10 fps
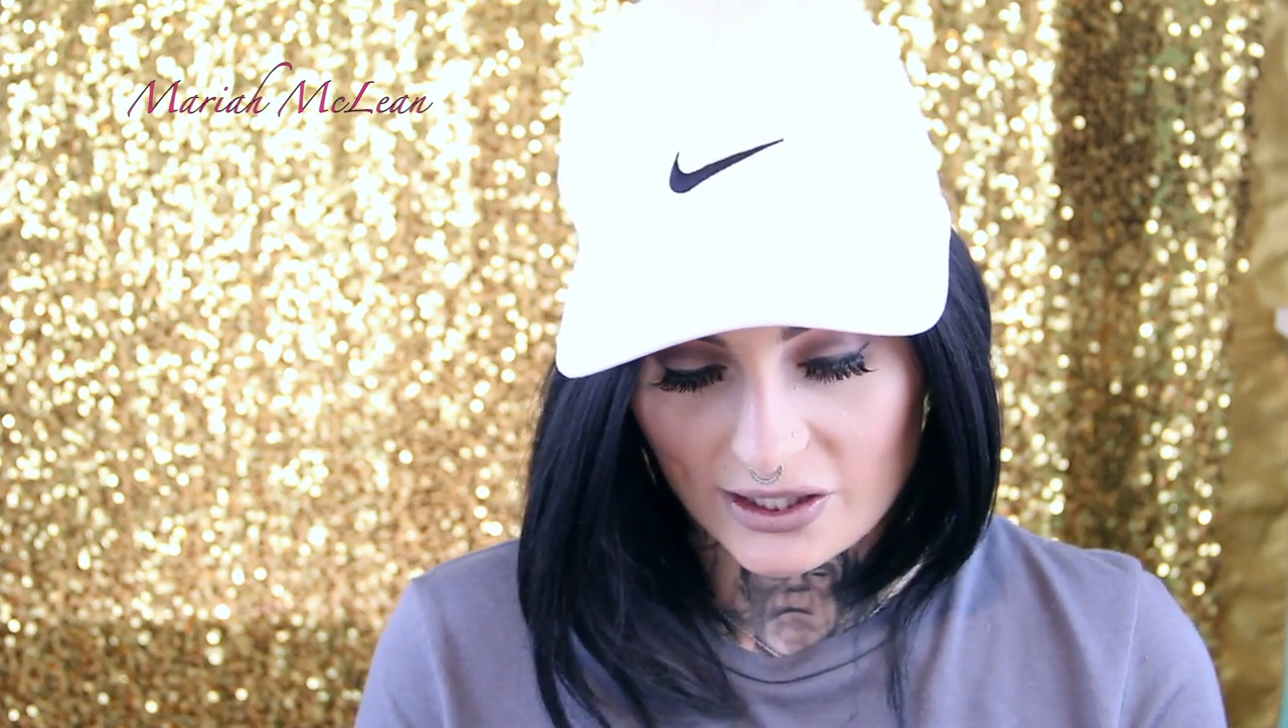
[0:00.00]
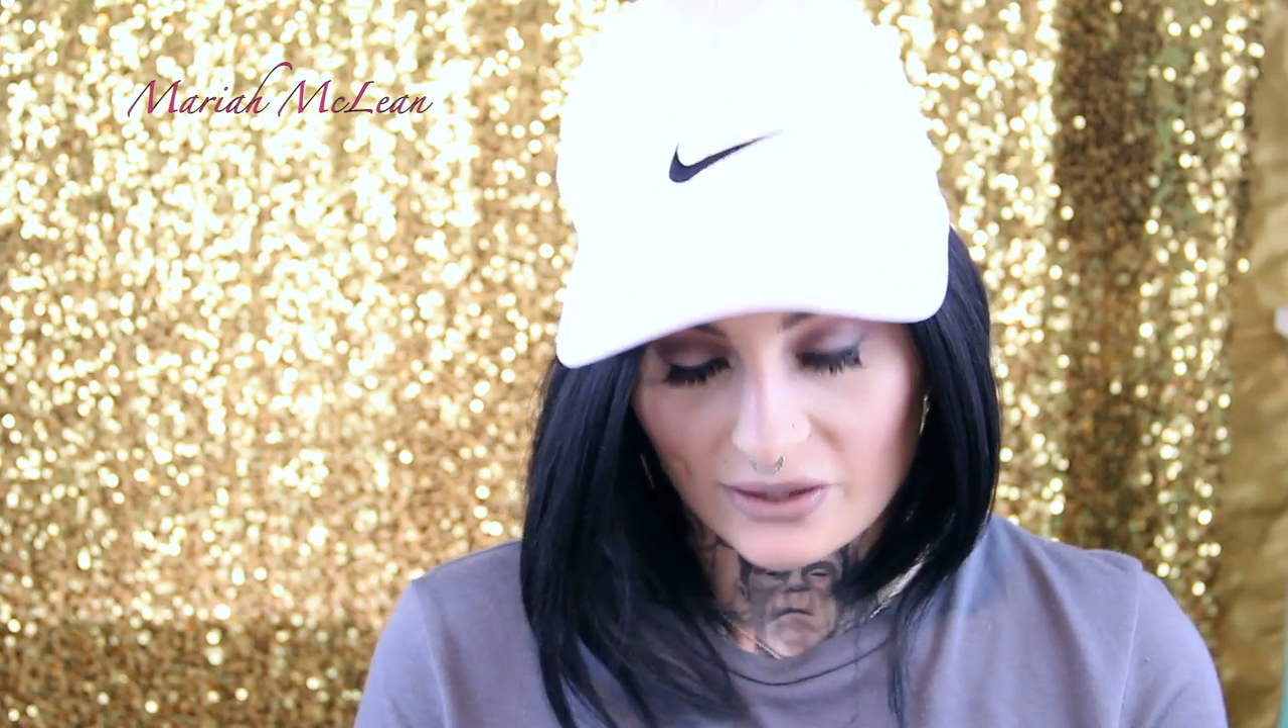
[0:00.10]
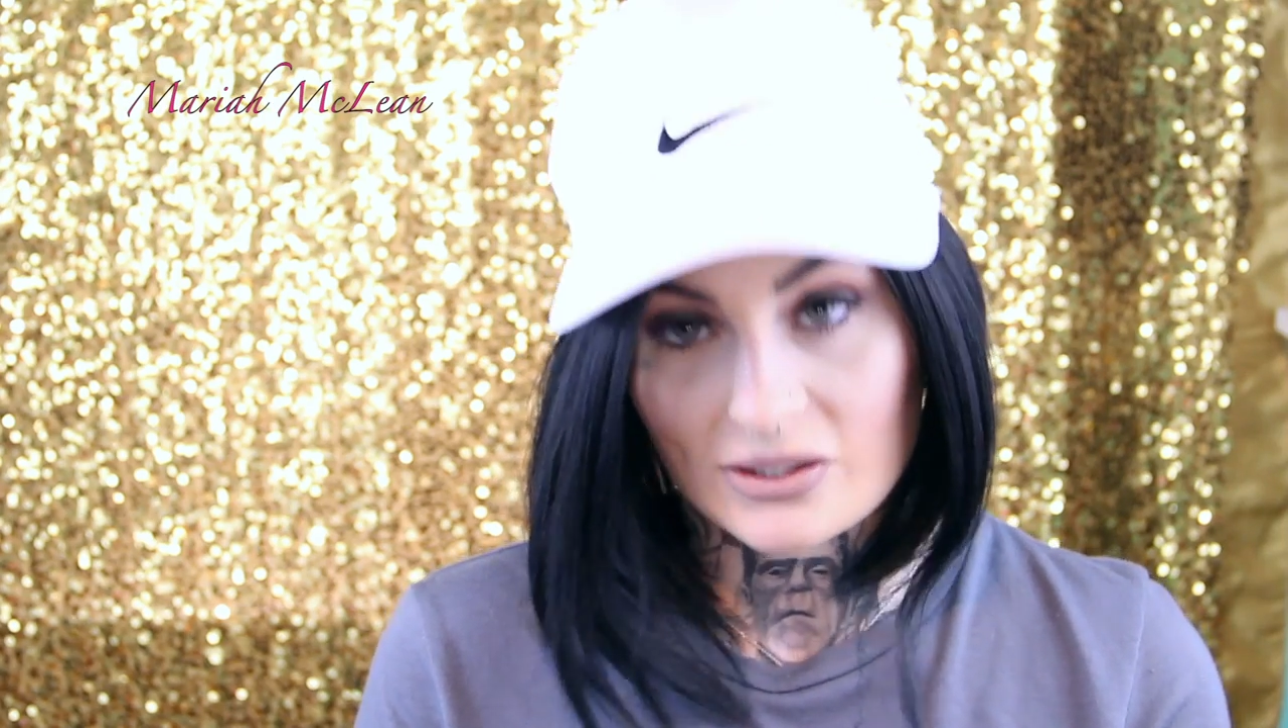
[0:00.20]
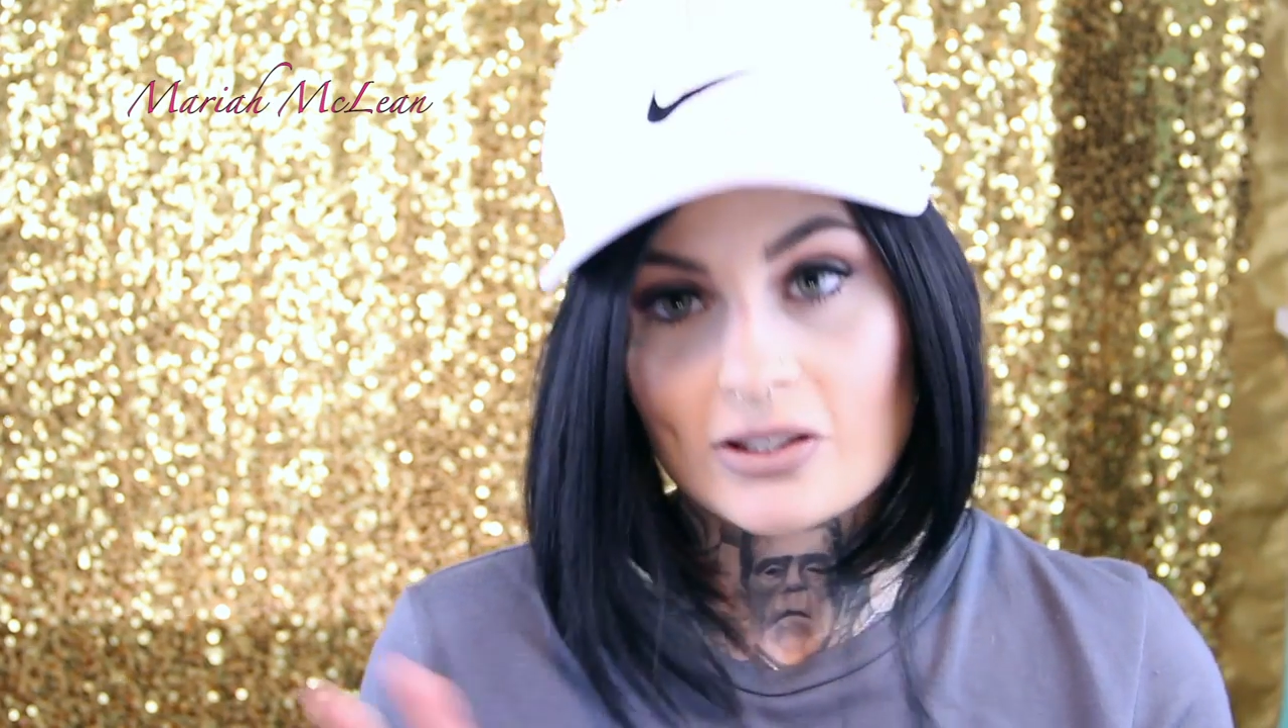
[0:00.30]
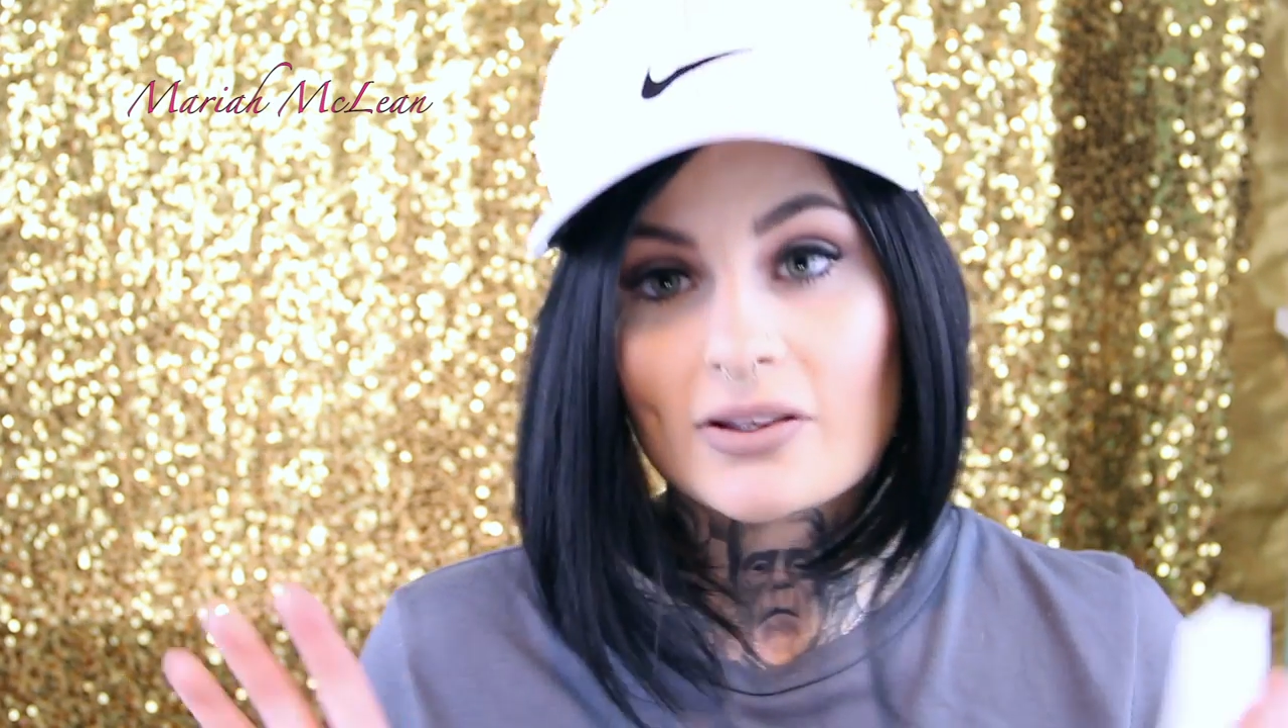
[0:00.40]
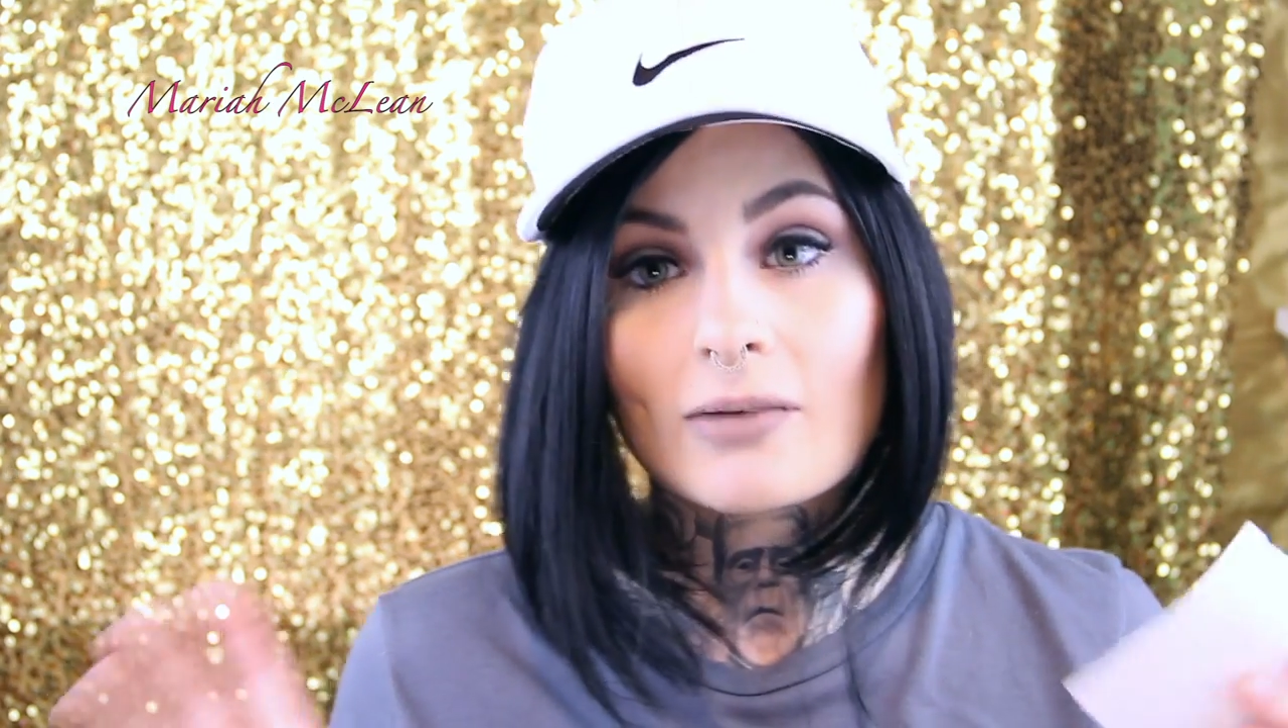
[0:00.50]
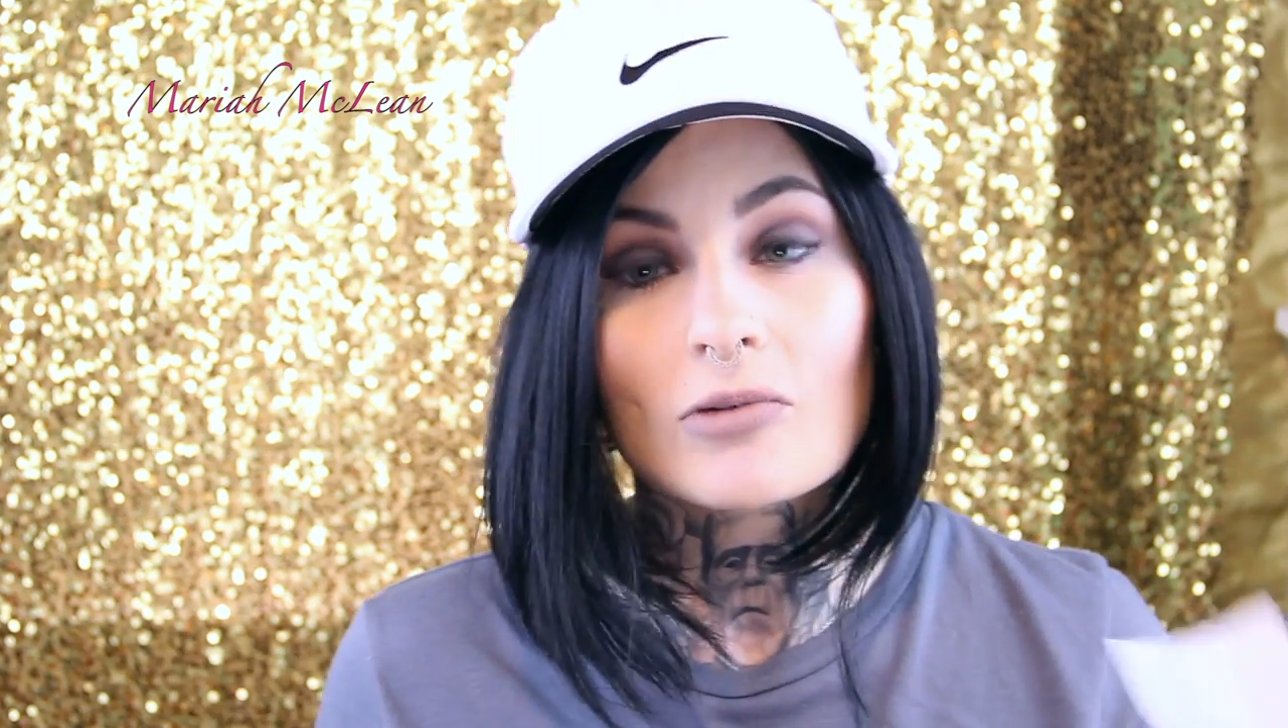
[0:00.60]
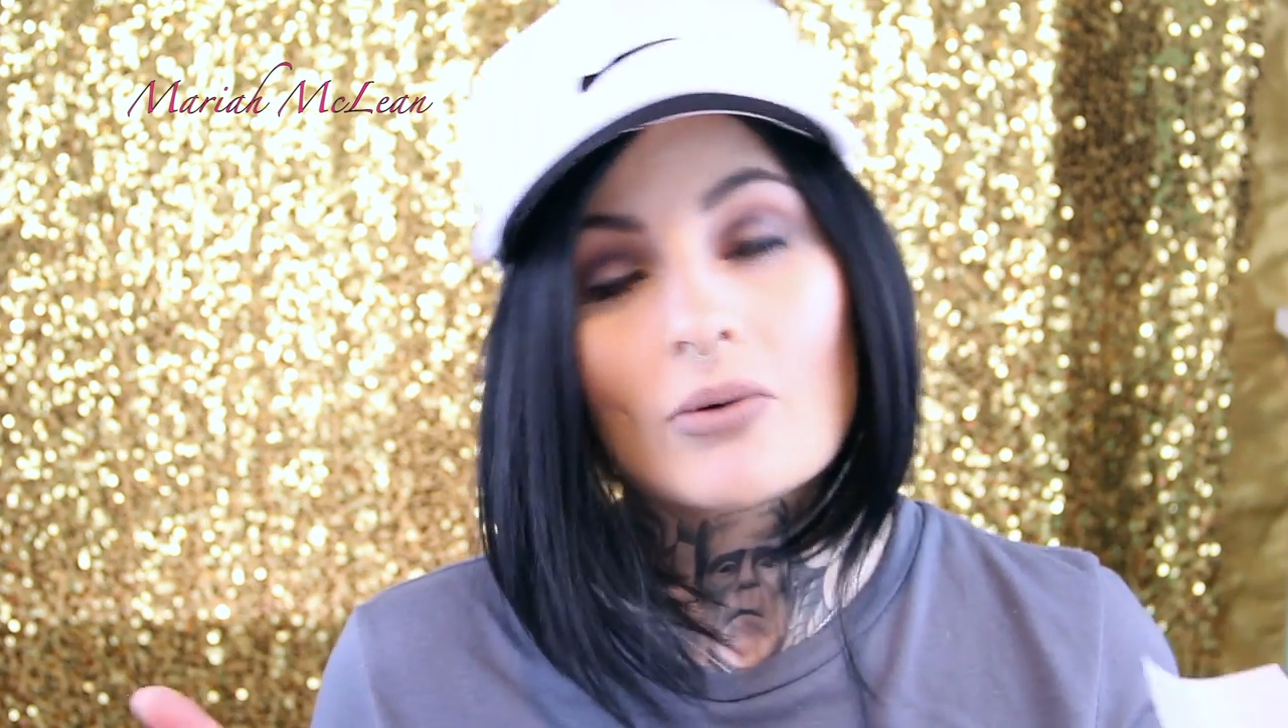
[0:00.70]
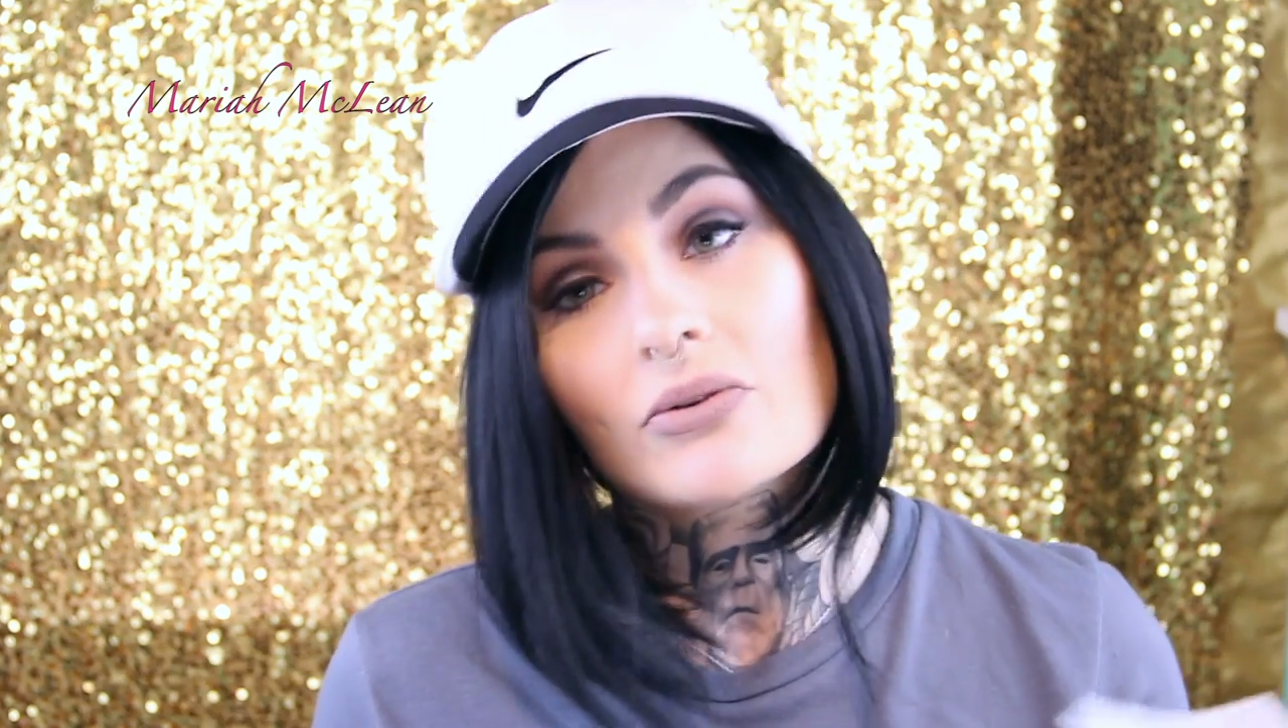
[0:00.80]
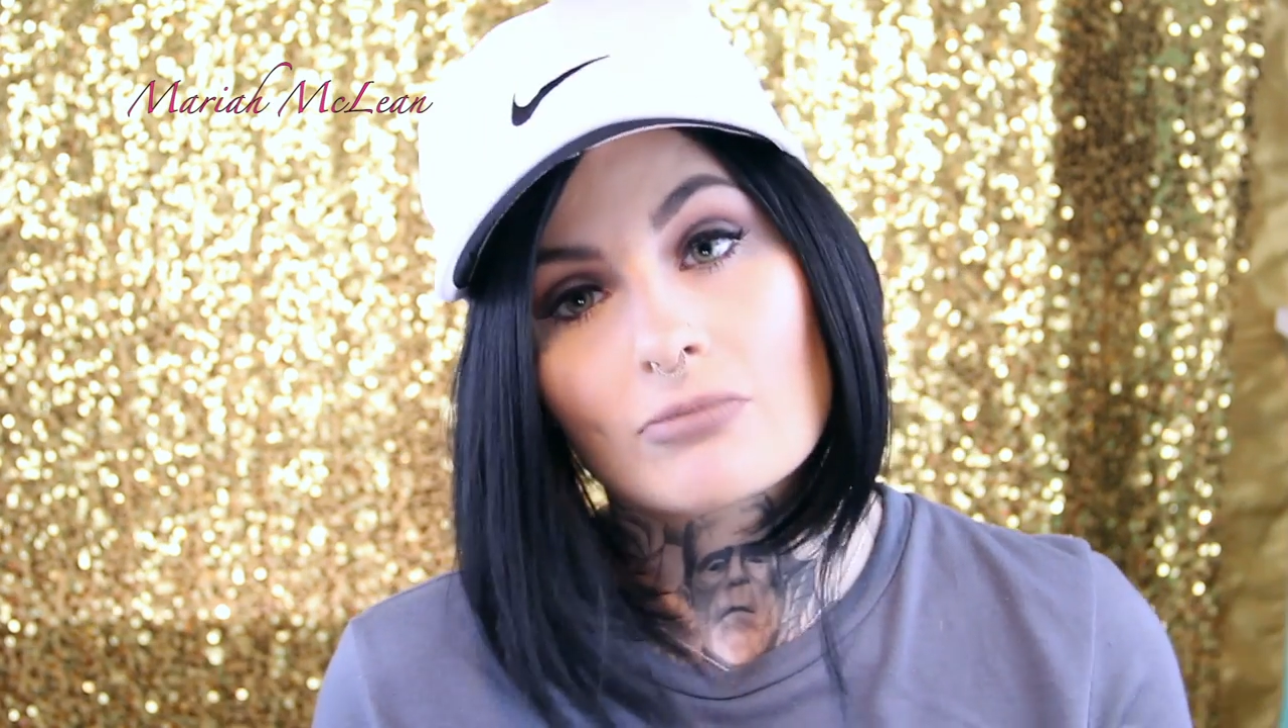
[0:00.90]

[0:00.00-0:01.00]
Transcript: so it's a good thing I'm going